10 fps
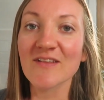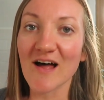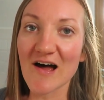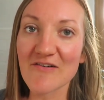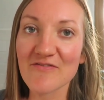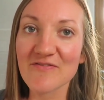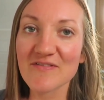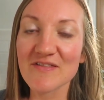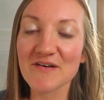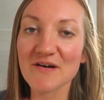love
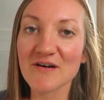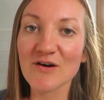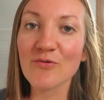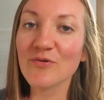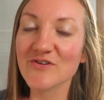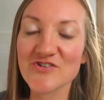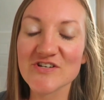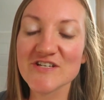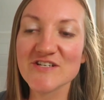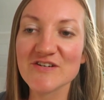the
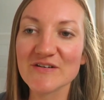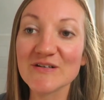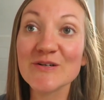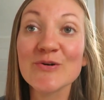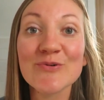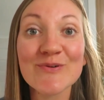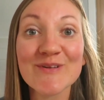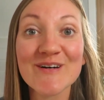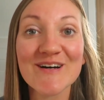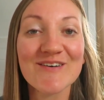gorgeous
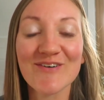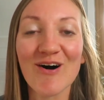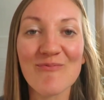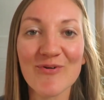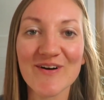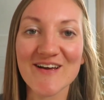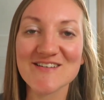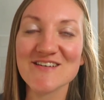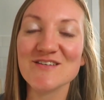cooler fall mornings.